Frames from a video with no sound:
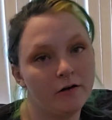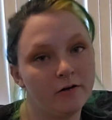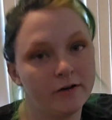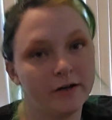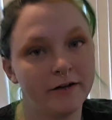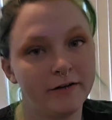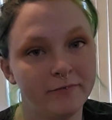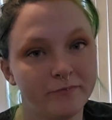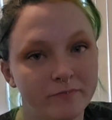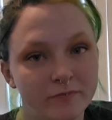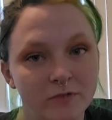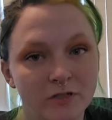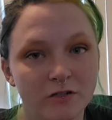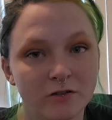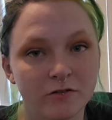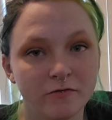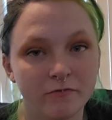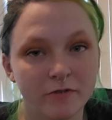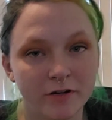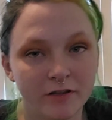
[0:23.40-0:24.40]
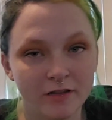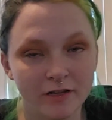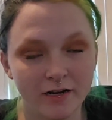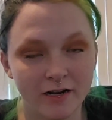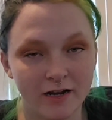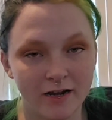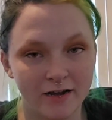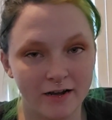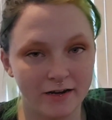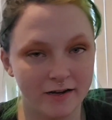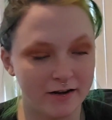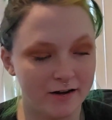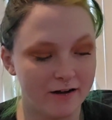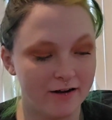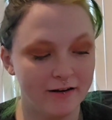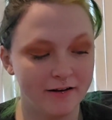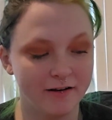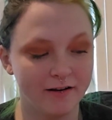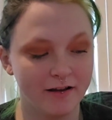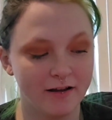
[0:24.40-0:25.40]
Okay, so the one that I
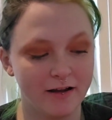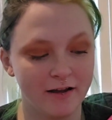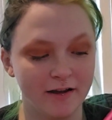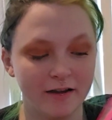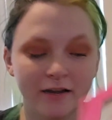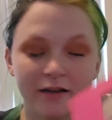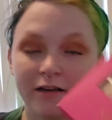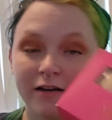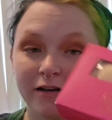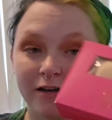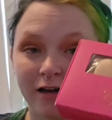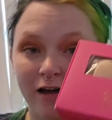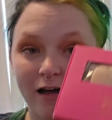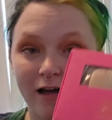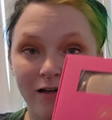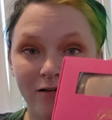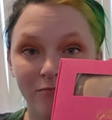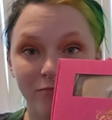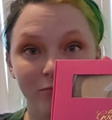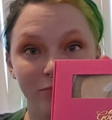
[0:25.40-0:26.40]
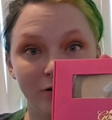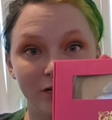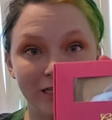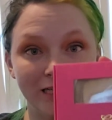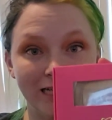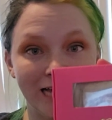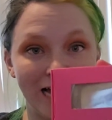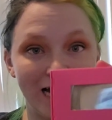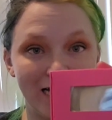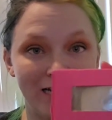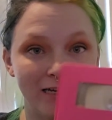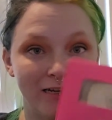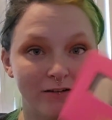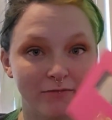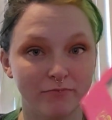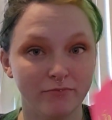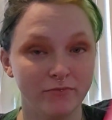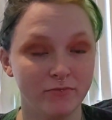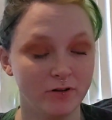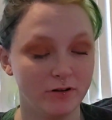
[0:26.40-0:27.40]
got, I got
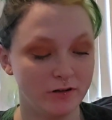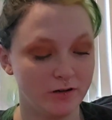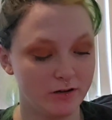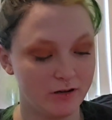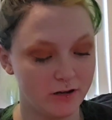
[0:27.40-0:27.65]
platinum